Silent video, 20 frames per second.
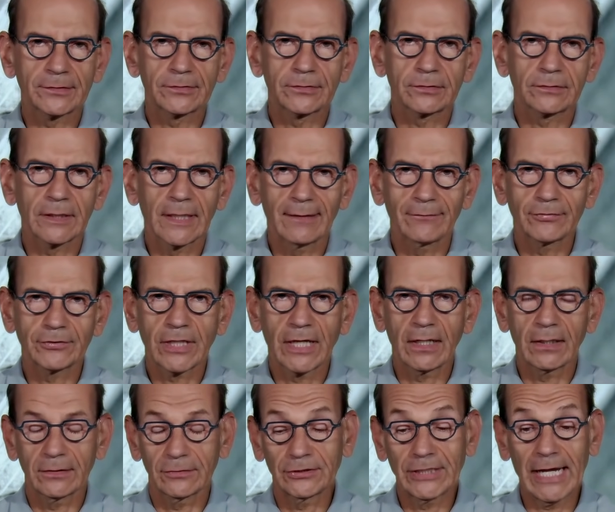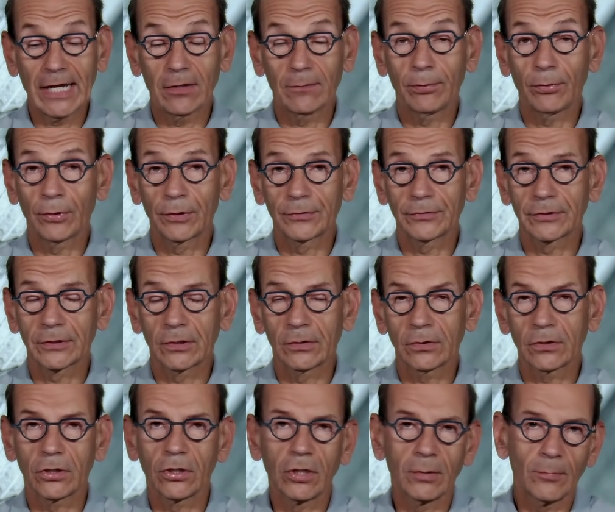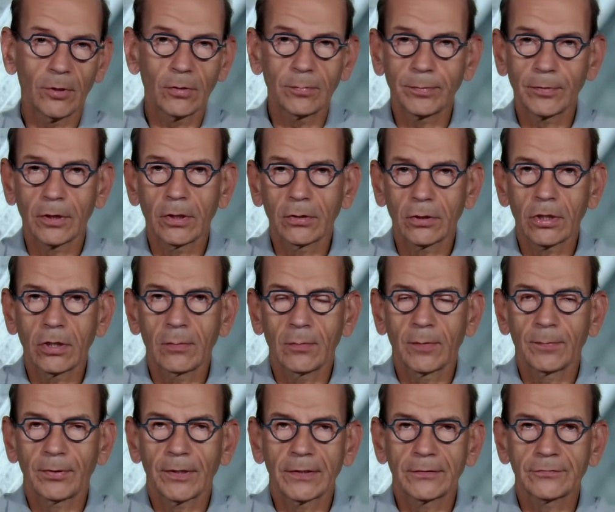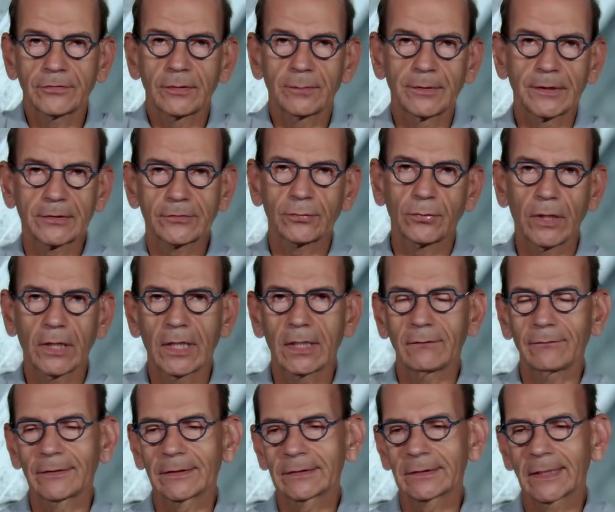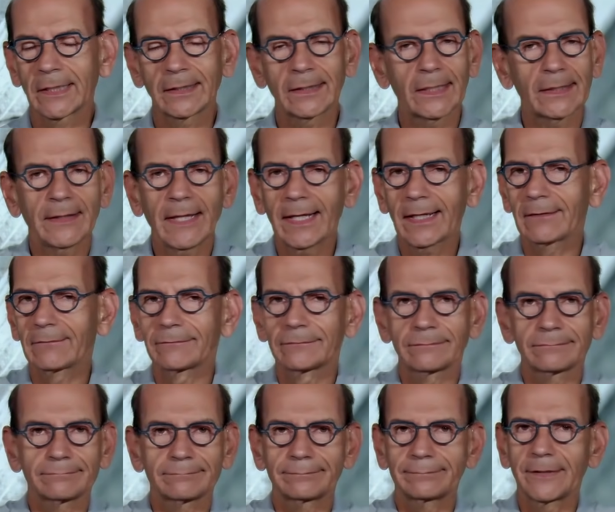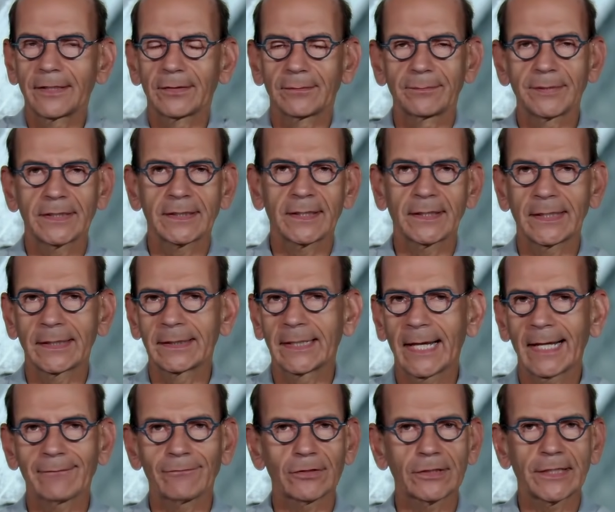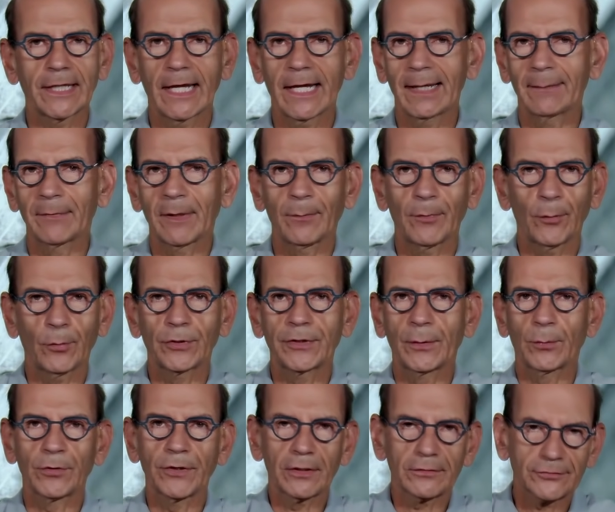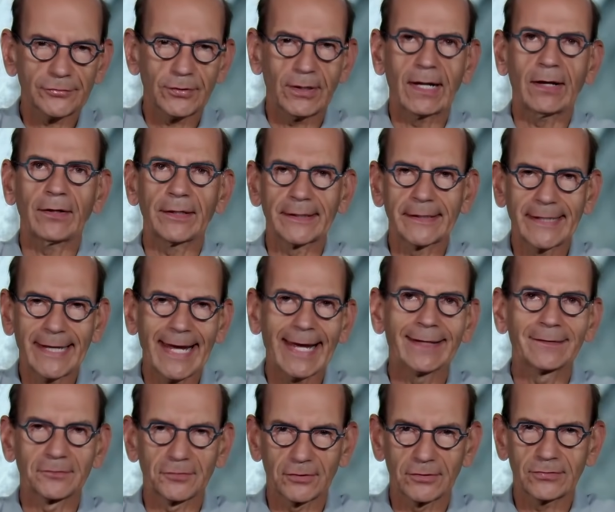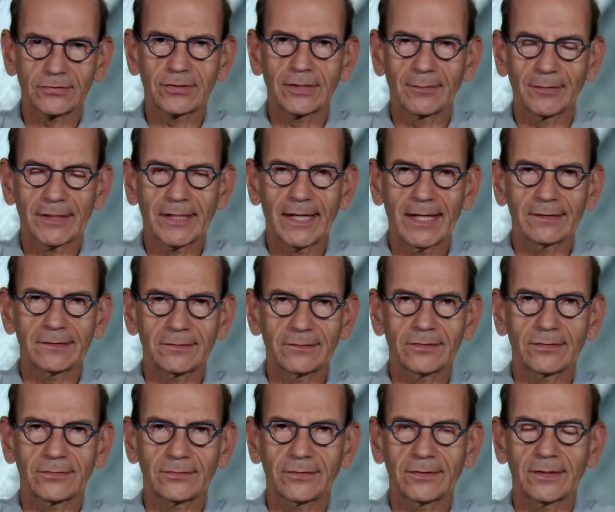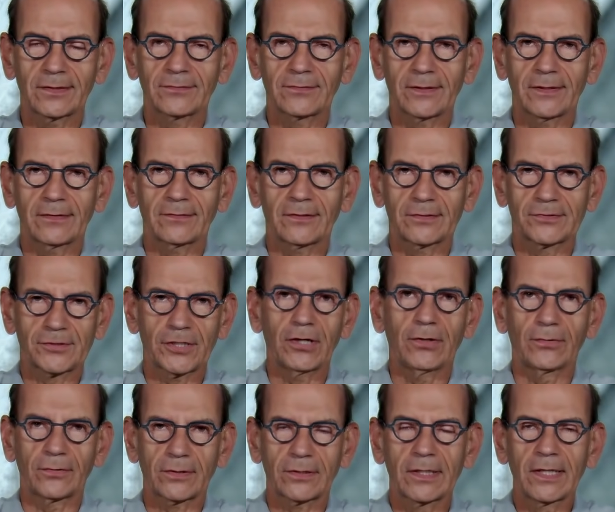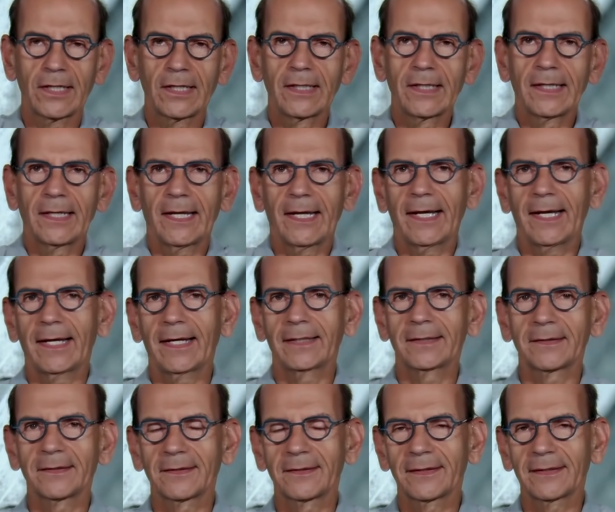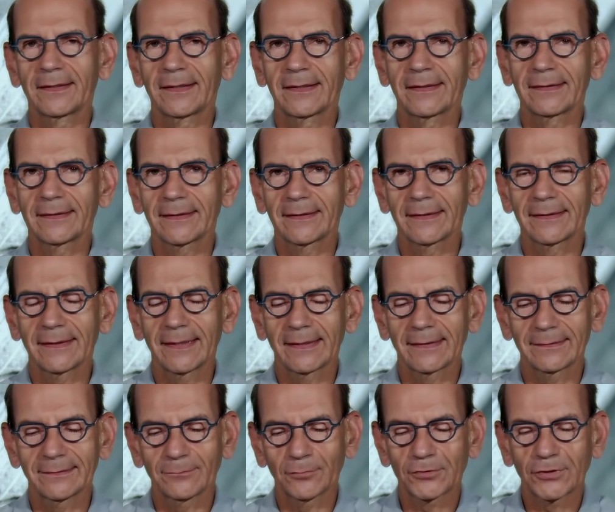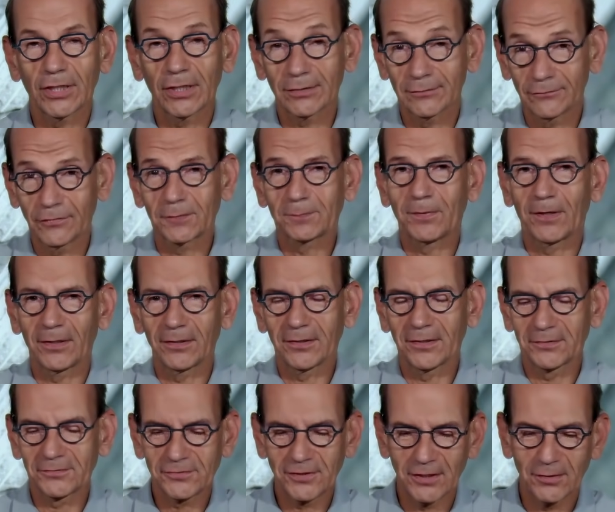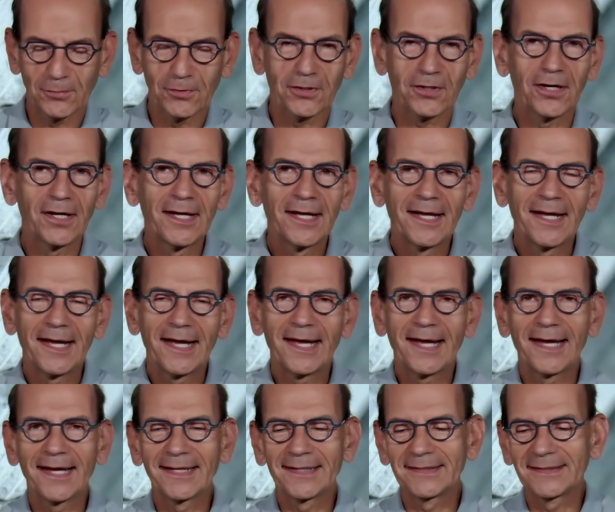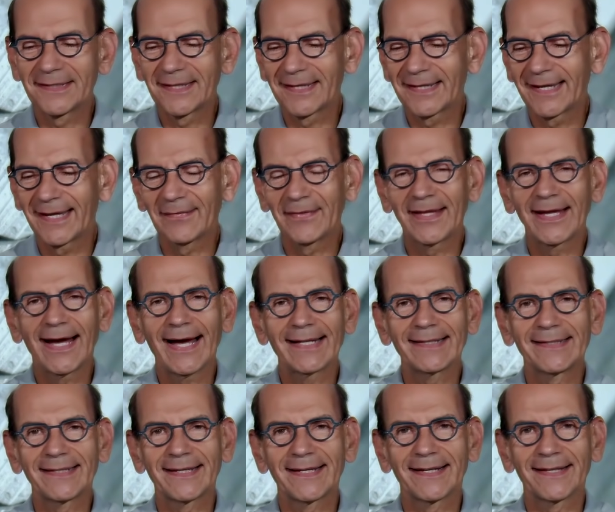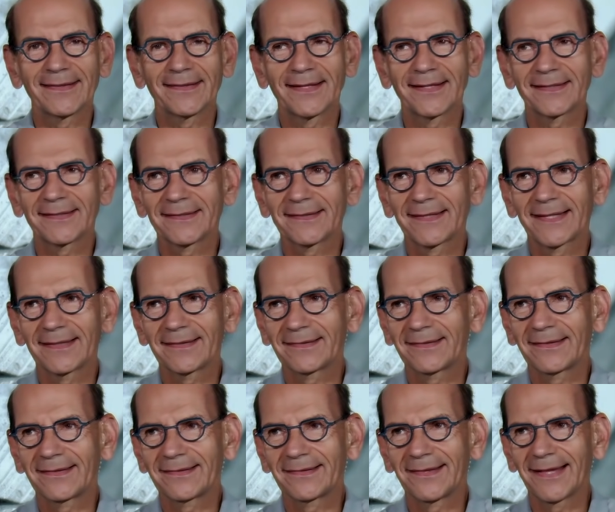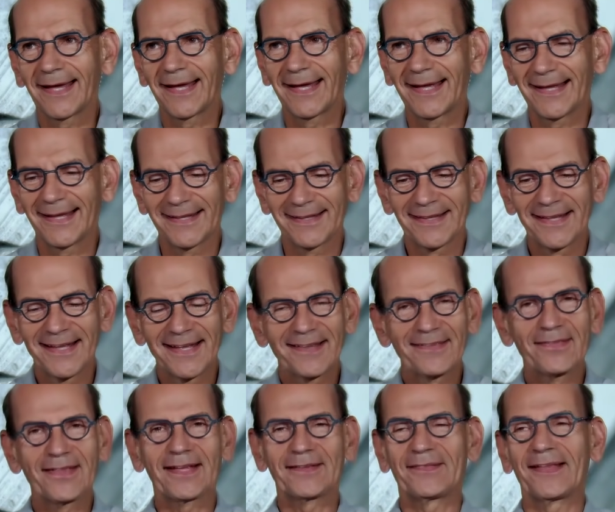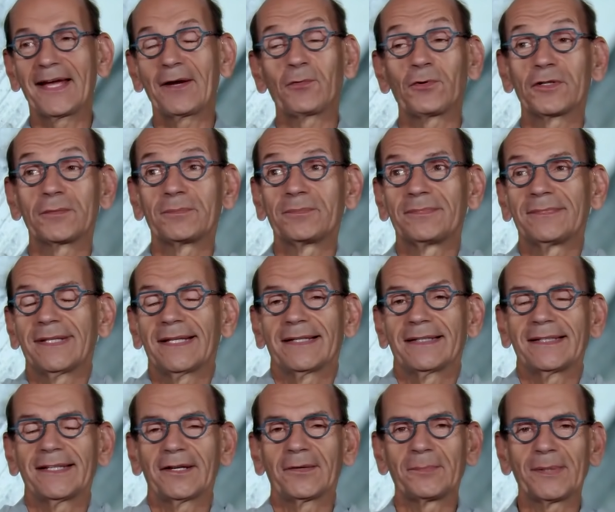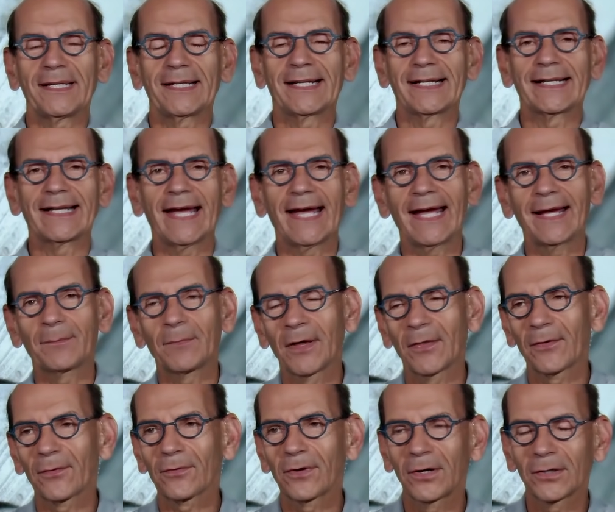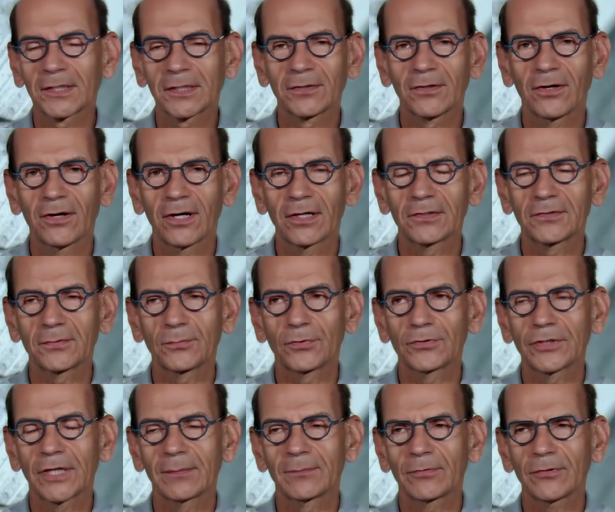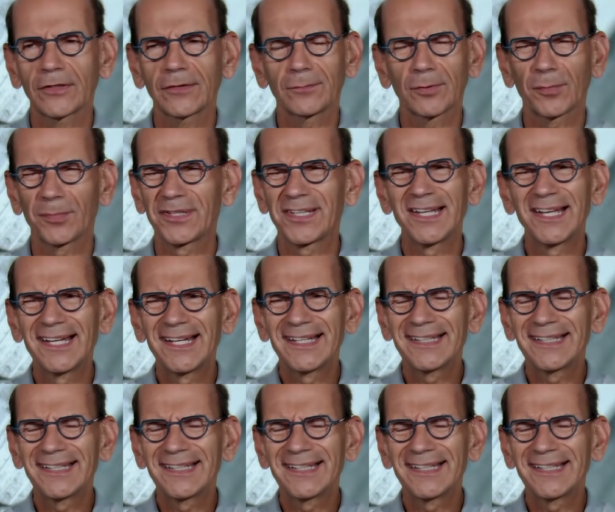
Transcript: to, to have style points in Oklahoma. Oklahoma plays in the Big 12, and, and, and, they have you know been in every game. I mean, when they're, when they're trailing Kansas, I mean, Kansas is a, is, is a joke. And, uh, and we're talking football here, Jay Will, and and the idea that that they, that they would uh, you know be in a game on the road in Lawrence it was unbelievable. But